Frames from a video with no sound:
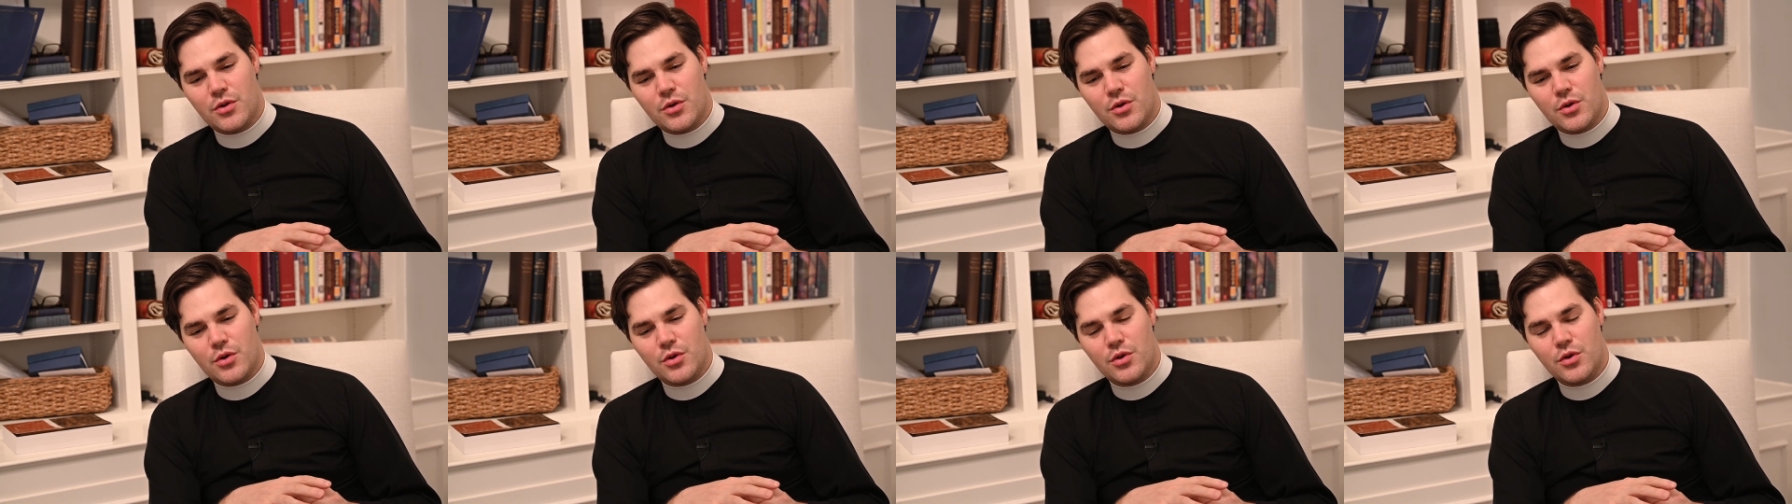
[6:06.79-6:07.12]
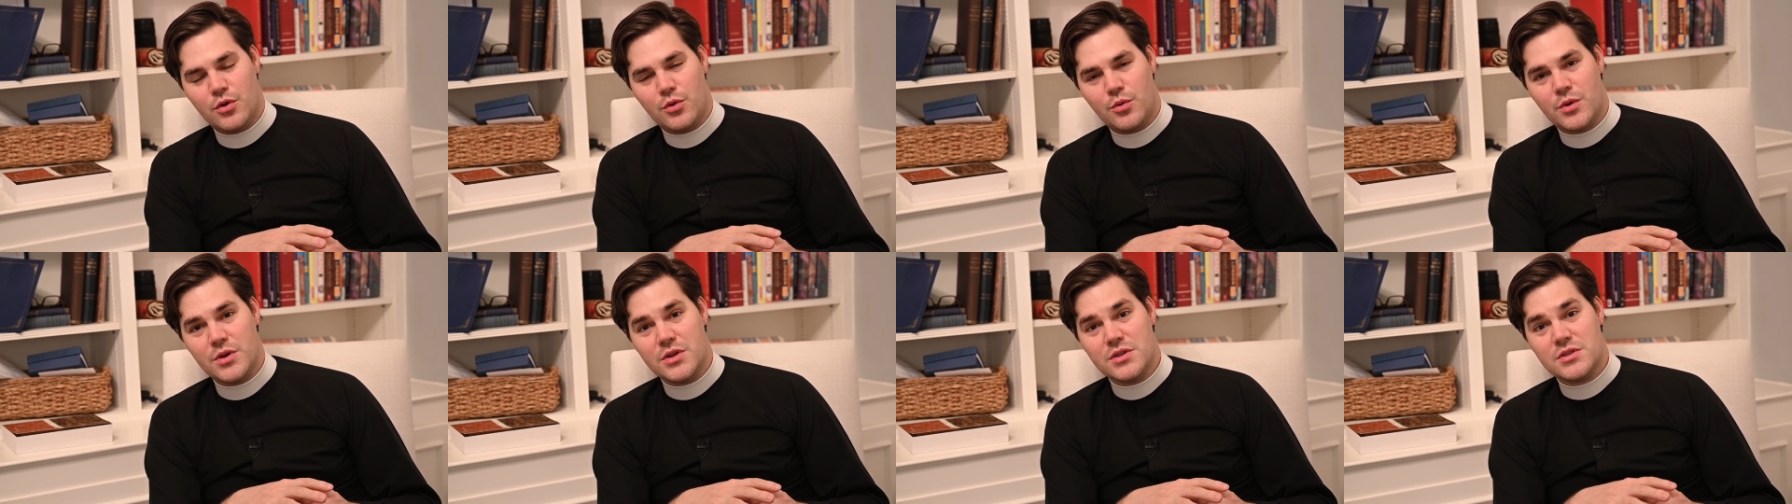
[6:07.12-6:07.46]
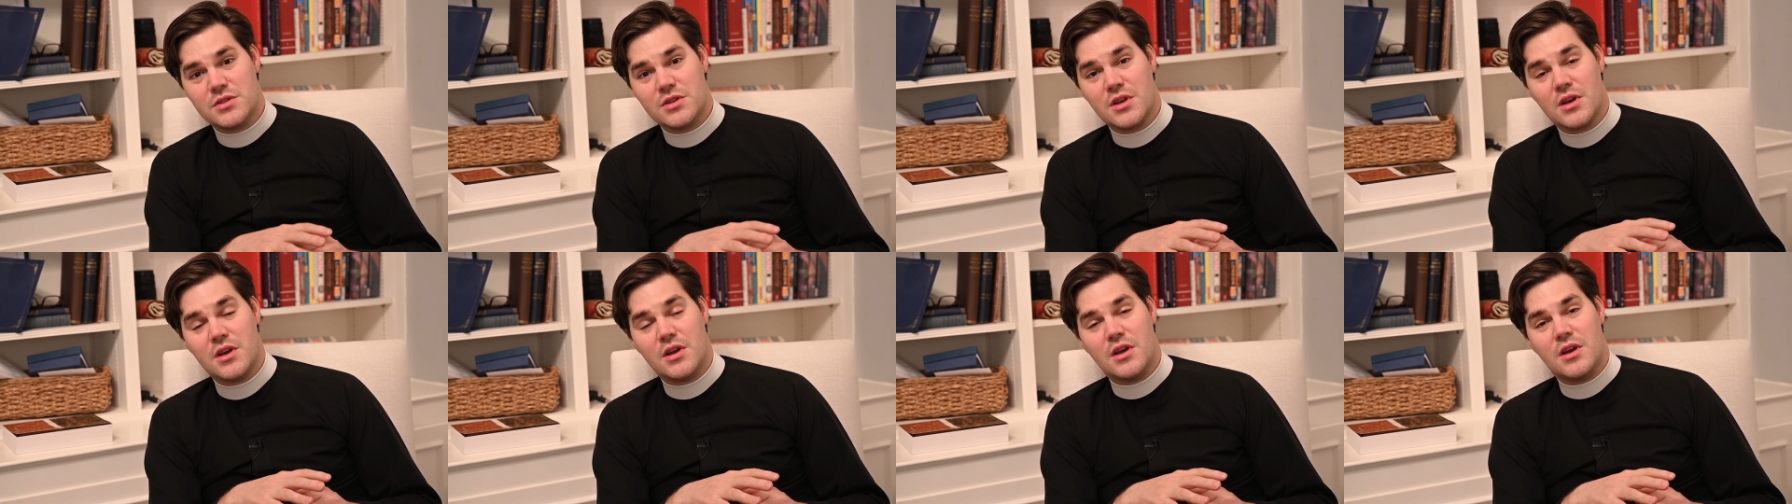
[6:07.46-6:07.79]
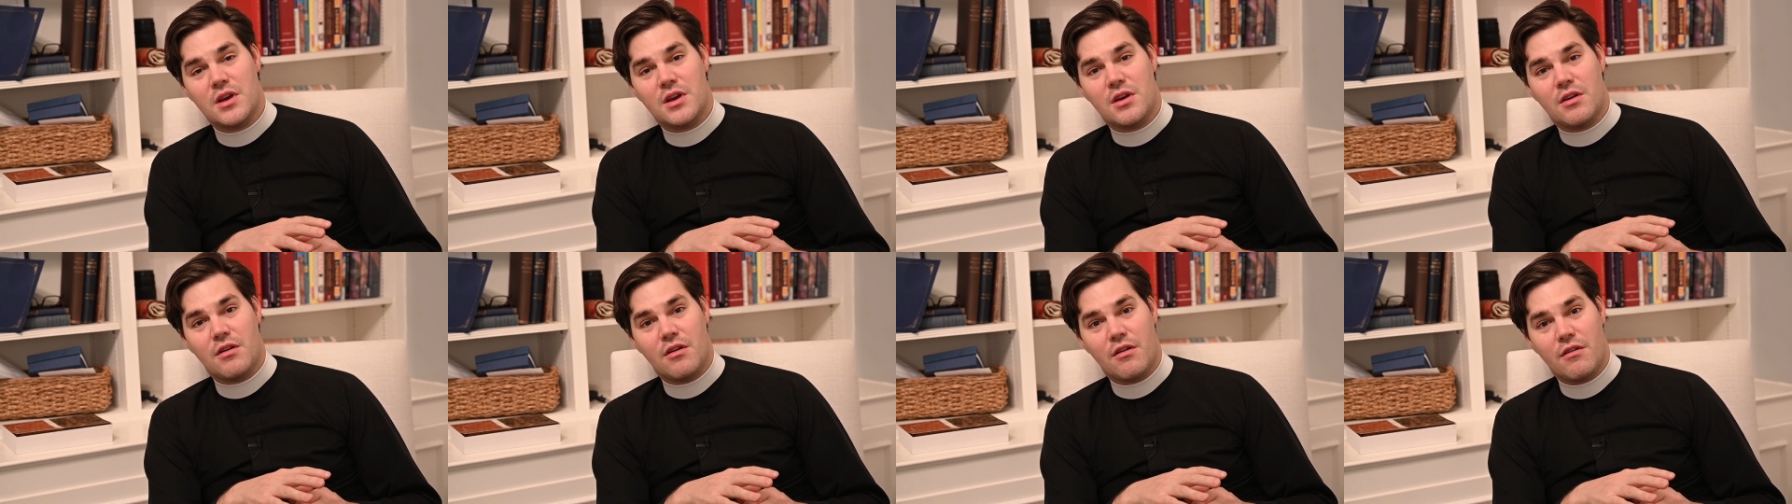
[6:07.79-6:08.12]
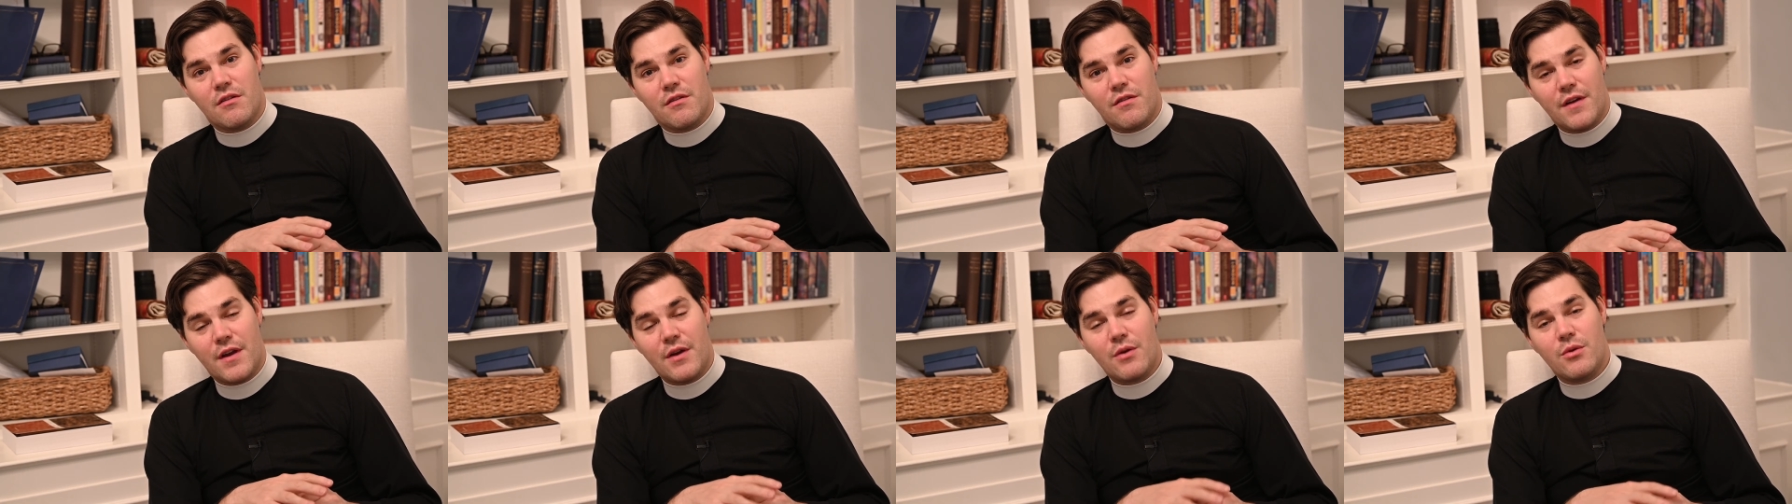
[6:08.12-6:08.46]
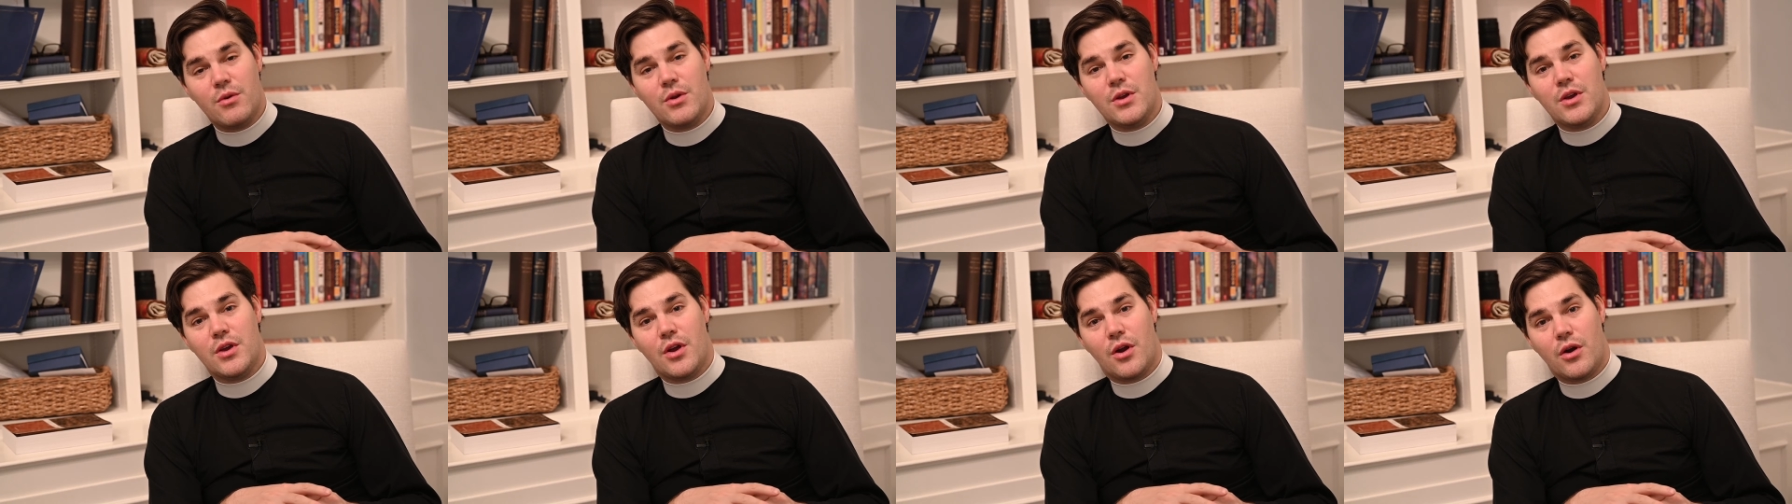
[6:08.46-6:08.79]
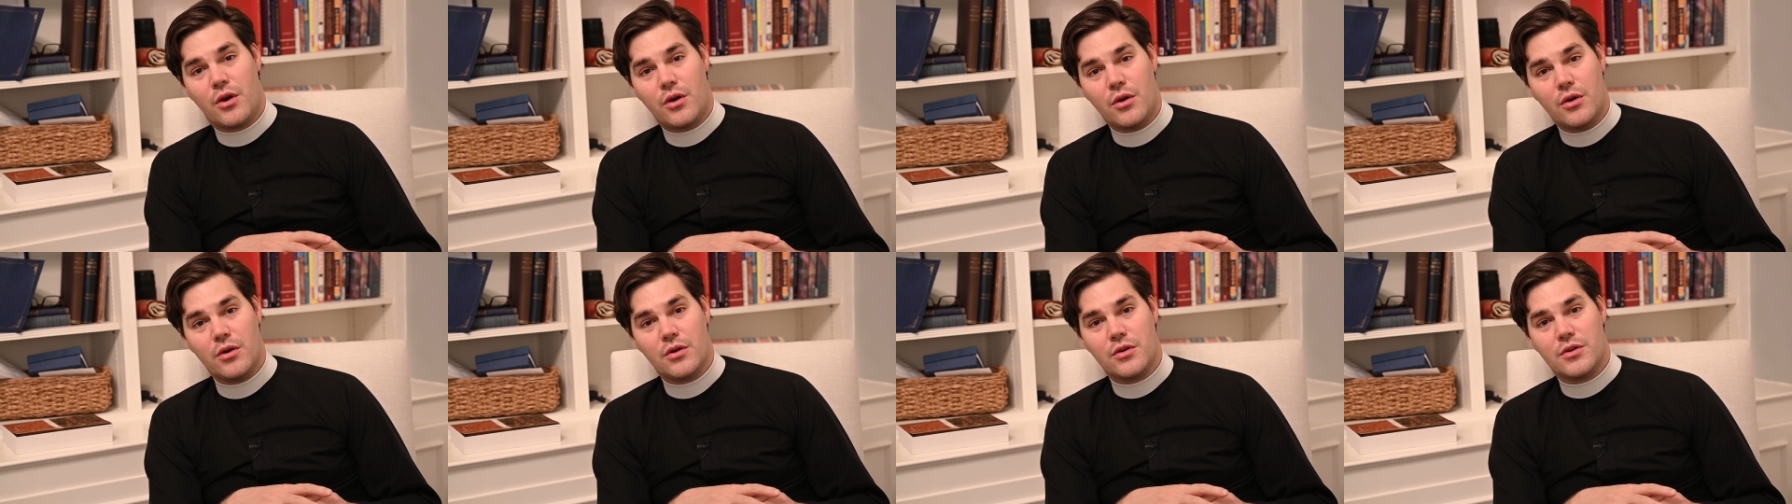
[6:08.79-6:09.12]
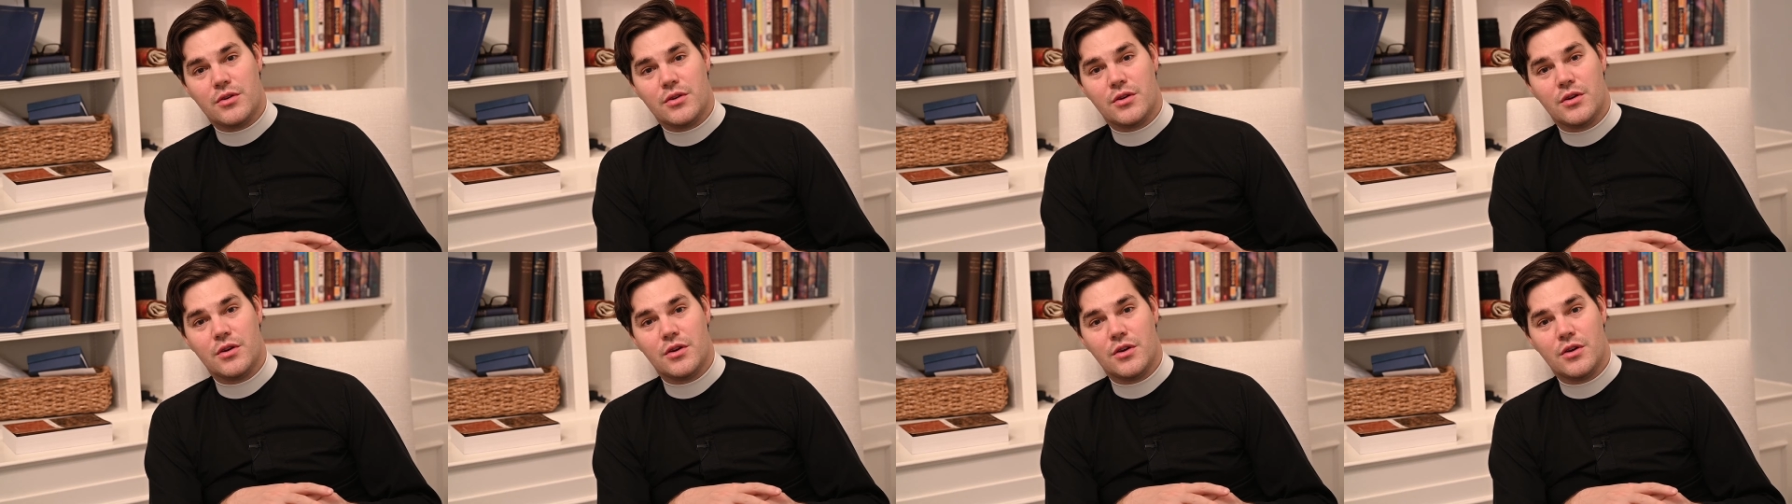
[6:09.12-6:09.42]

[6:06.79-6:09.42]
who was very hurt,